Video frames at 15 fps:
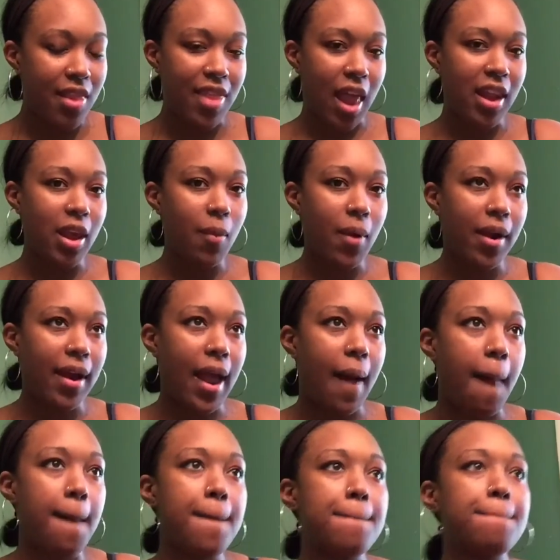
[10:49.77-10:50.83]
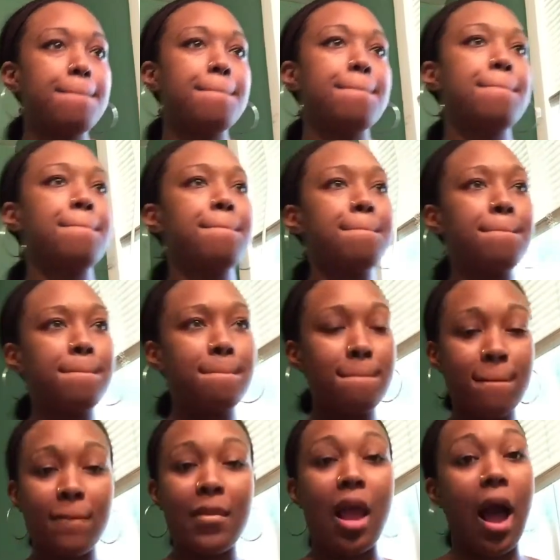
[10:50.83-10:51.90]
That didn't work out.
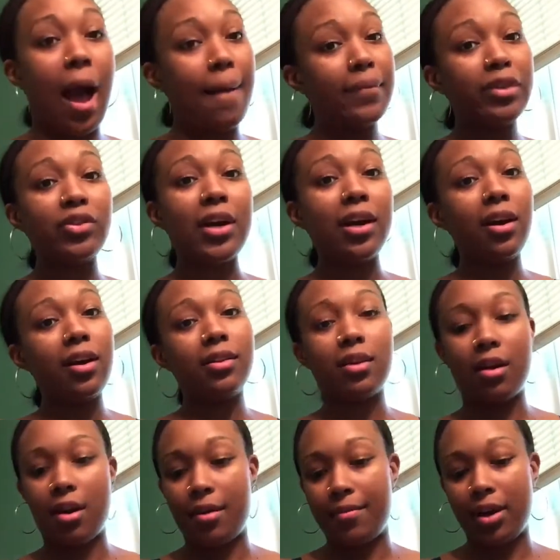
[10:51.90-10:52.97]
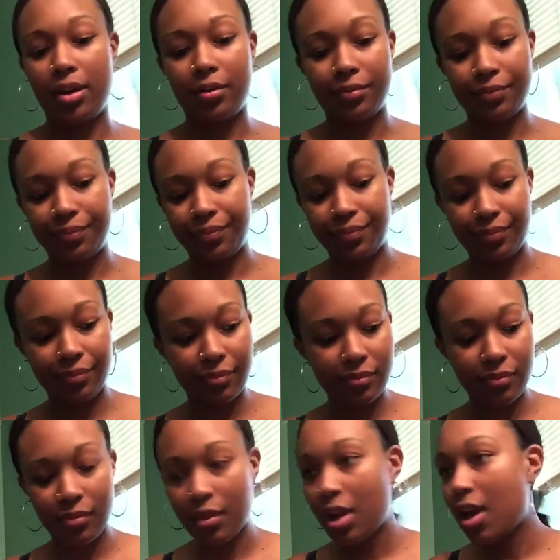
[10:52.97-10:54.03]
I'm gonna try the other arm now.
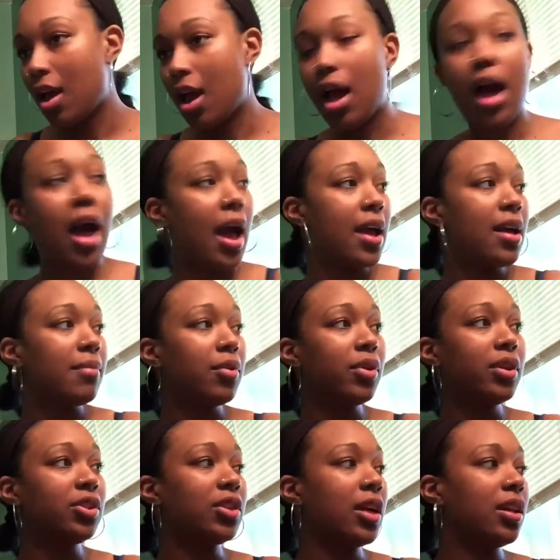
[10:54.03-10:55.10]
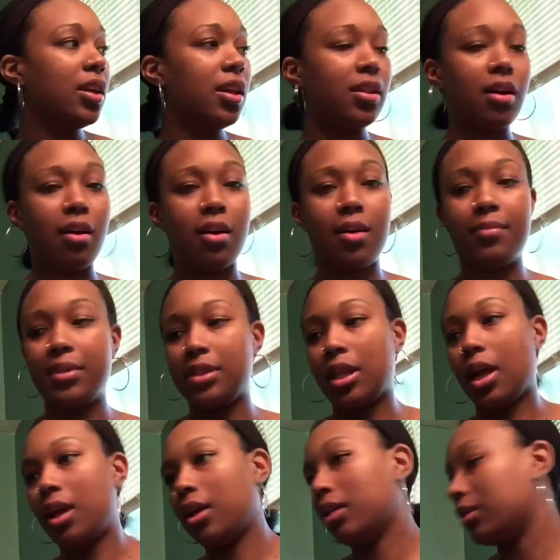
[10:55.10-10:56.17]
I am gonna try the other arm. It's
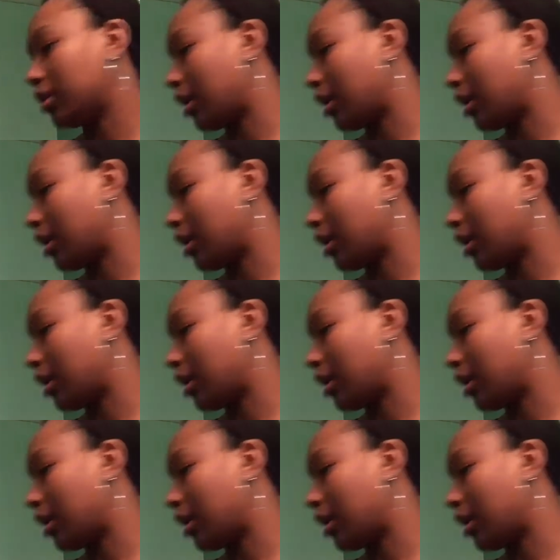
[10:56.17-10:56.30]
like